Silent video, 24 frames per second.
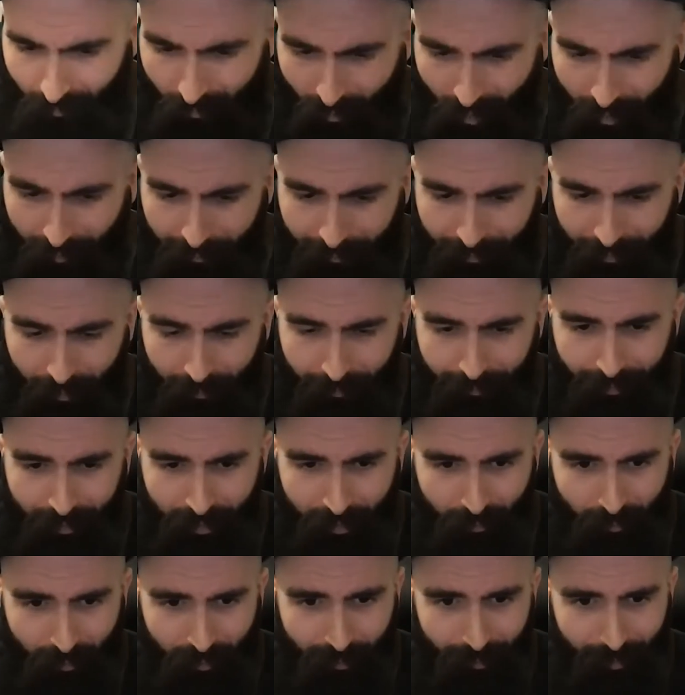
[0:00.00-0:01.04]
feel free
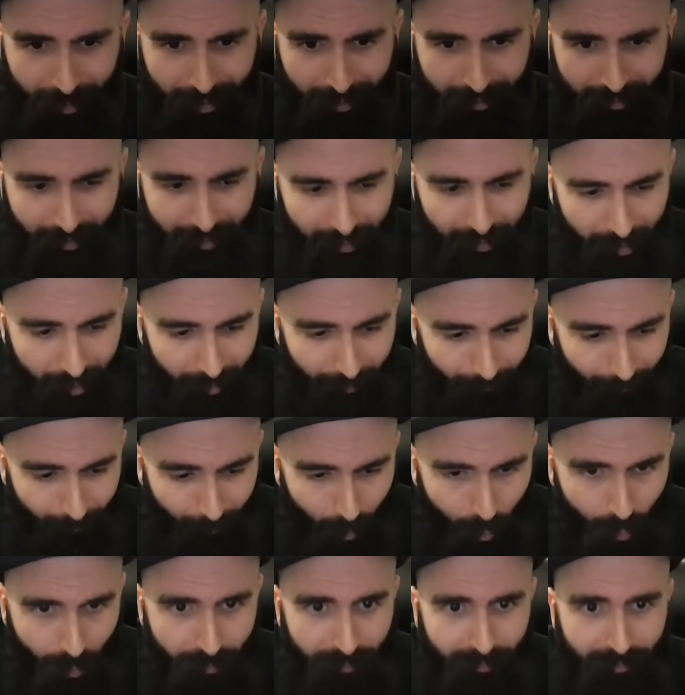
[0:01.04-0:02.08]
to spend
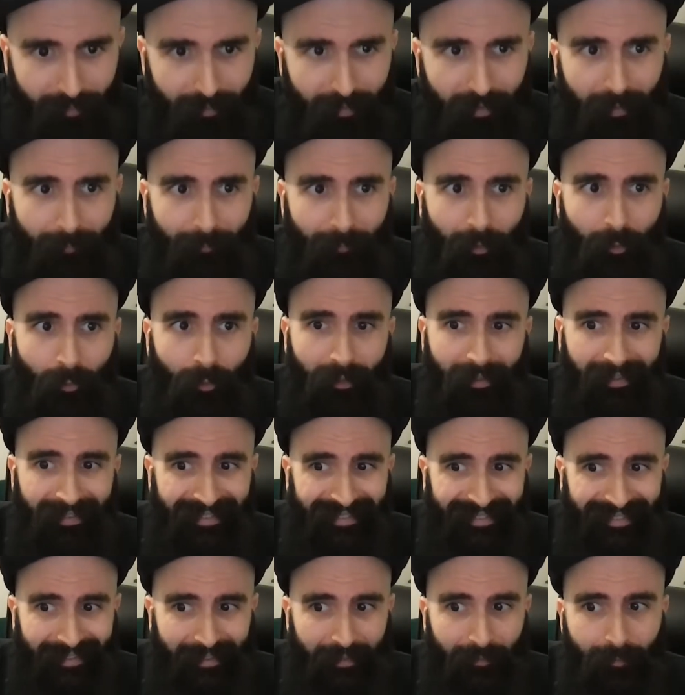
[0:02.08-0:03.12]
more time
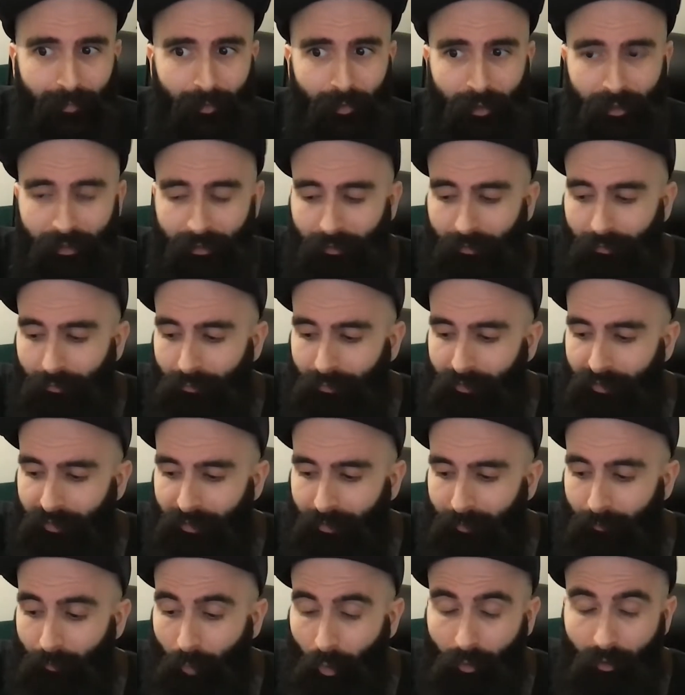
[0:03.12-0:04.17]
going deeper into
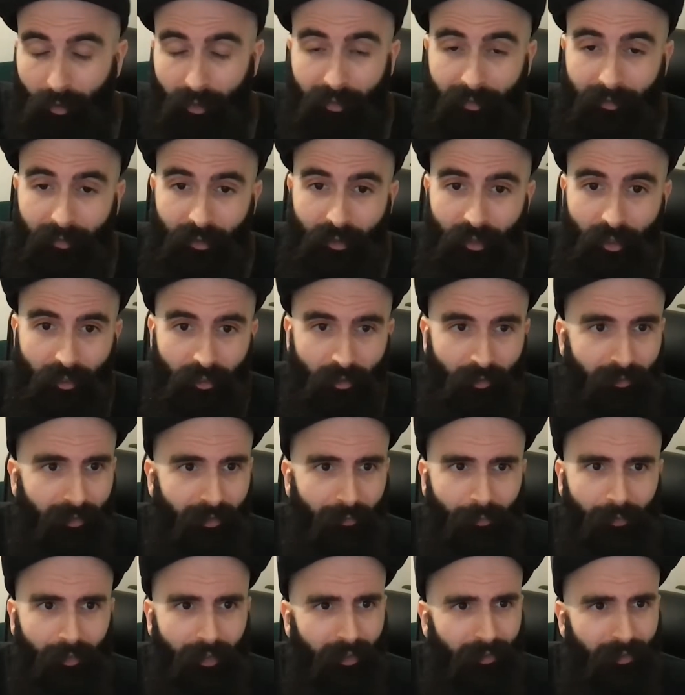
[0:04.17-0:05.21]
the modal interchange because I
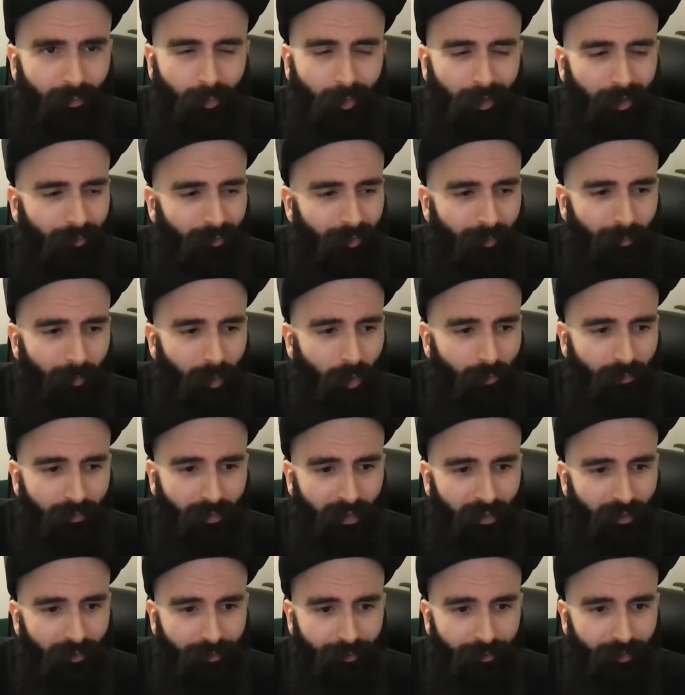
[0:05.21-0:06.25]
think it's one of the
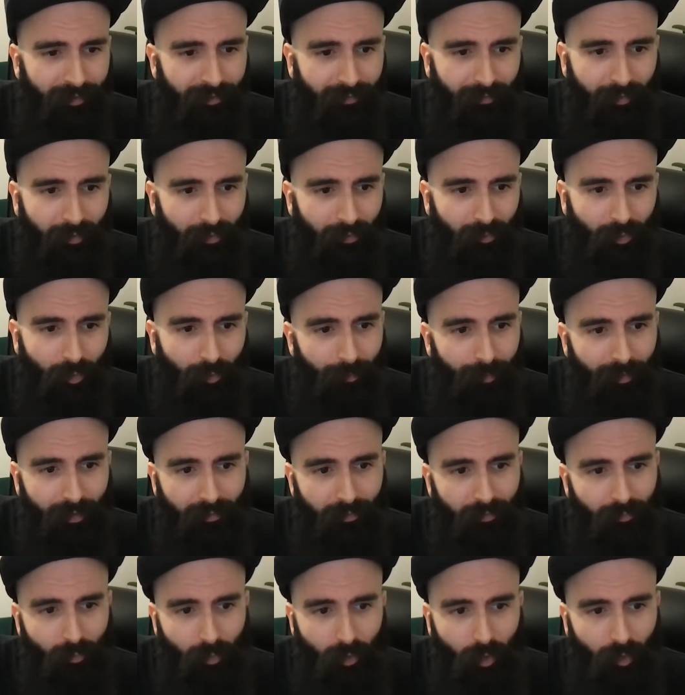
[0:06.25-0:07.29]
most interesting
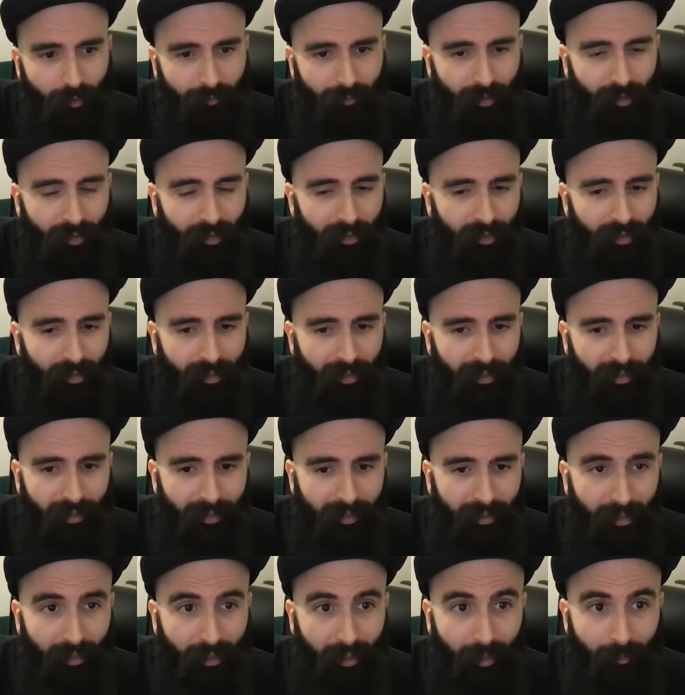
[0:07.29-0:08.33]
topics to cover
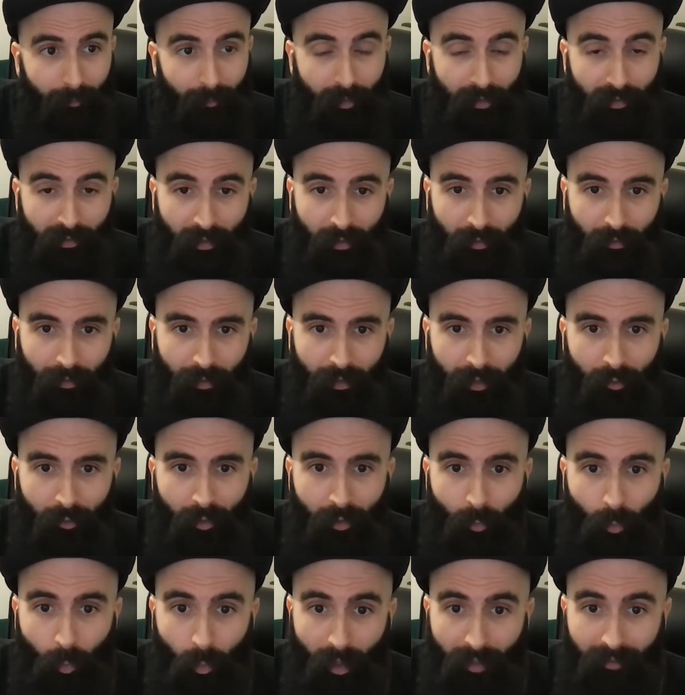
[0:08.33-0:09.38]
in music
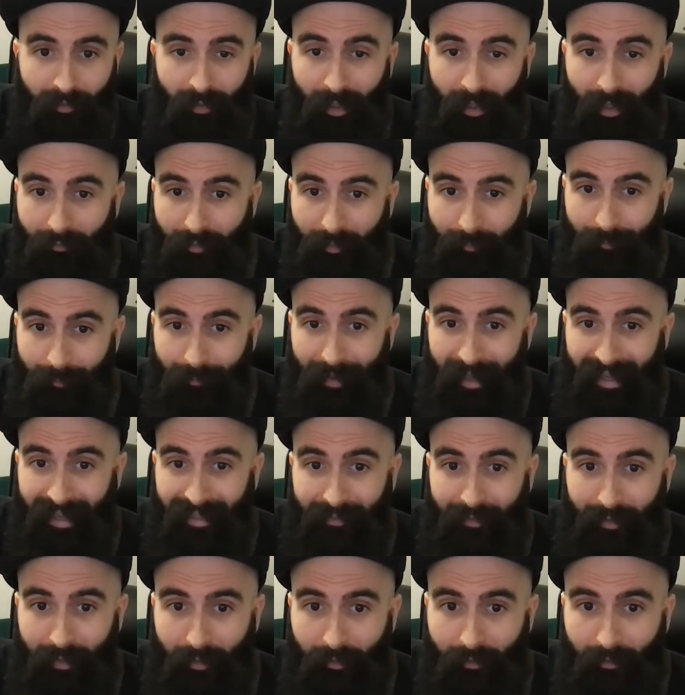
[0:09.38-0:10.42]
theory once you have the
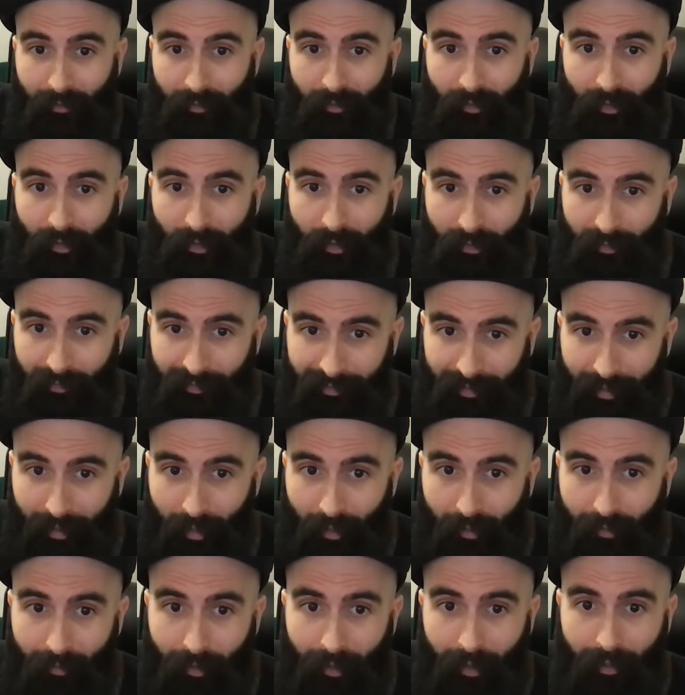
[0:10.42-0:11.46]
basics
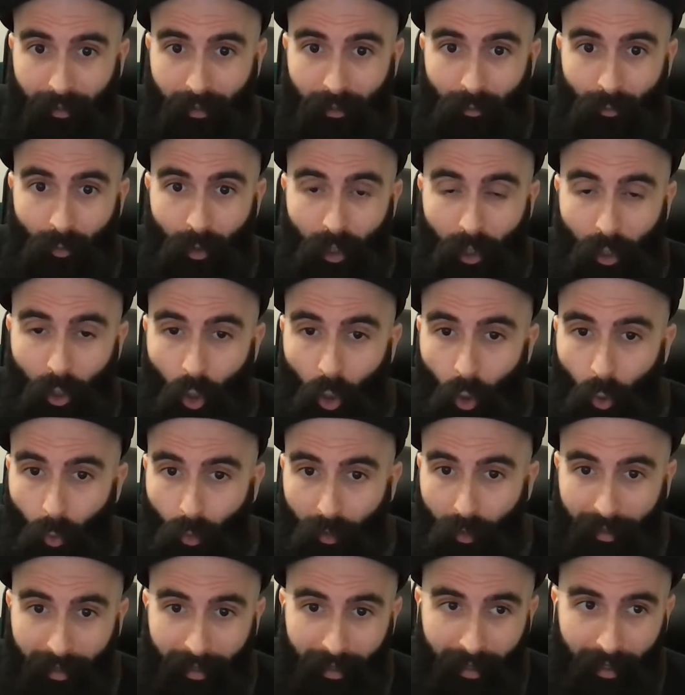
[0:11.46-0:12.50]
done and you are
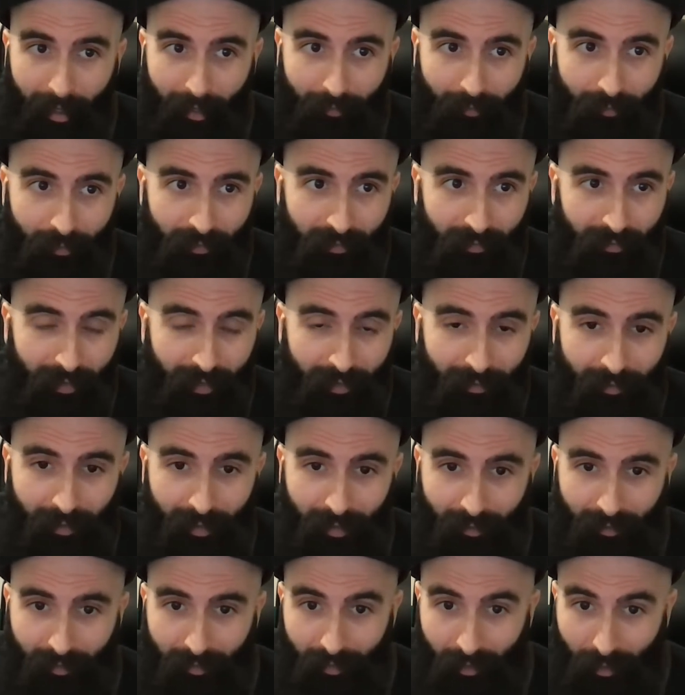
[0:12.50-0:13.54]
okay
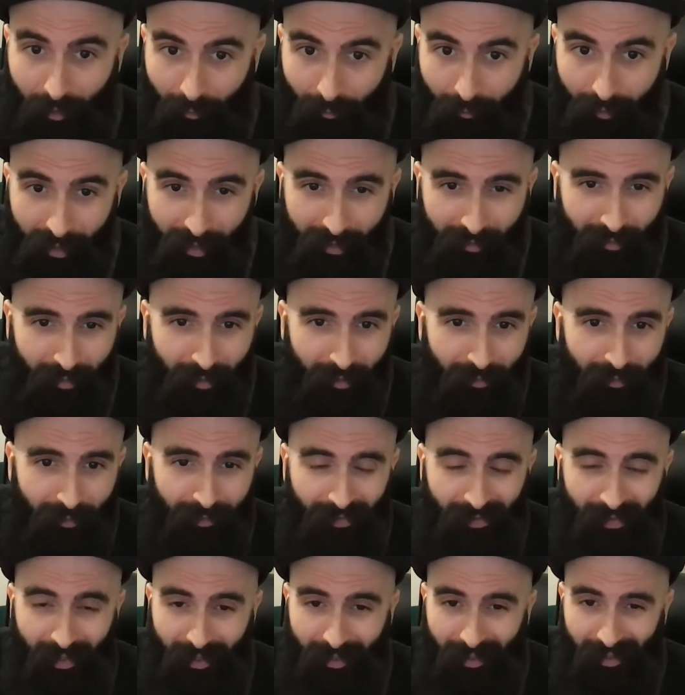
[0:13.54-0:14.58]
understanding the degrees and
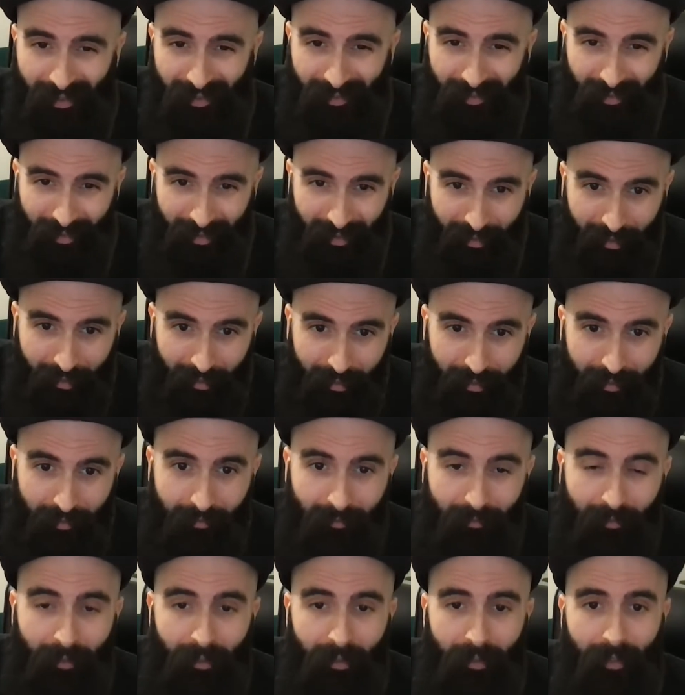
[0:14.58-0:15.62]
understanding the
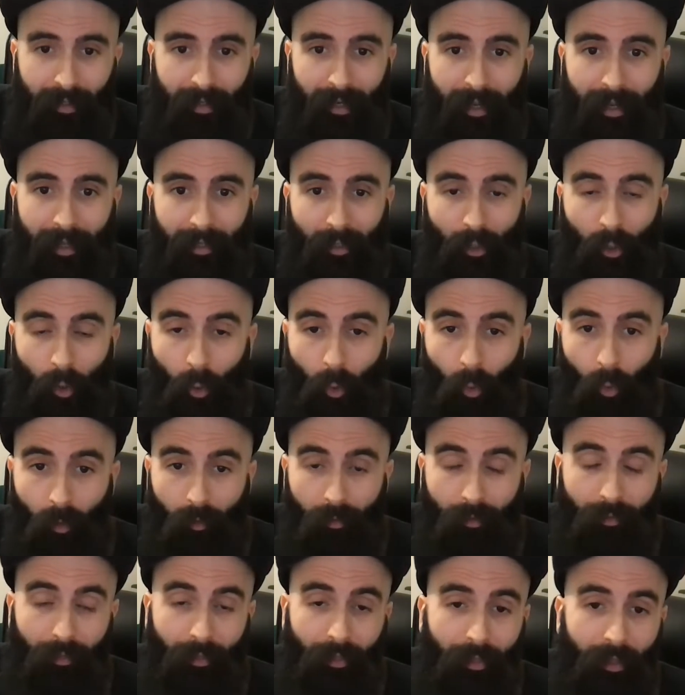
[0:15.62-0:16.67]
keys and
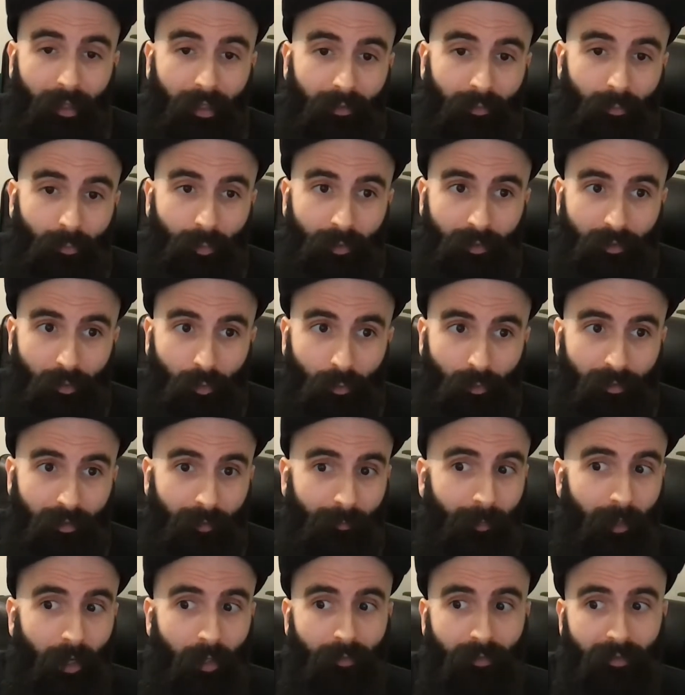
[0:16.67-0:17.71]
all the things we talked
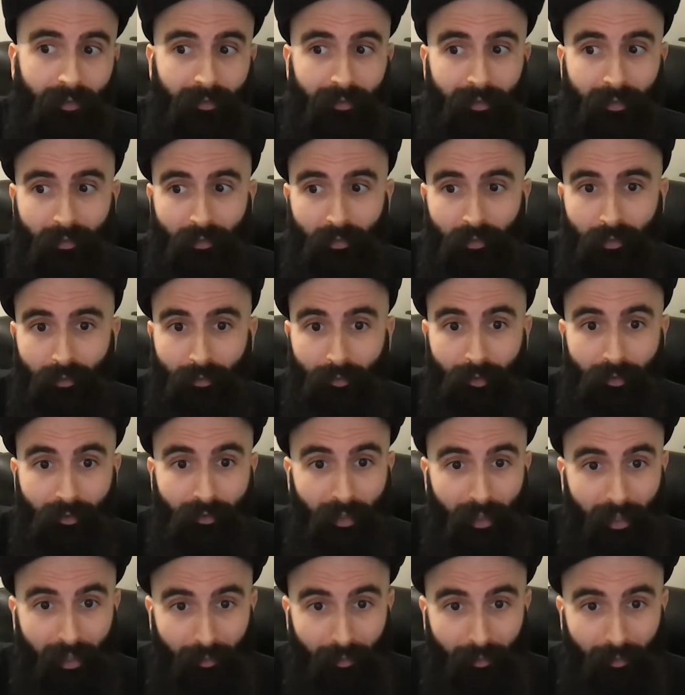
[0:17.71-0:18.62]
about in this series.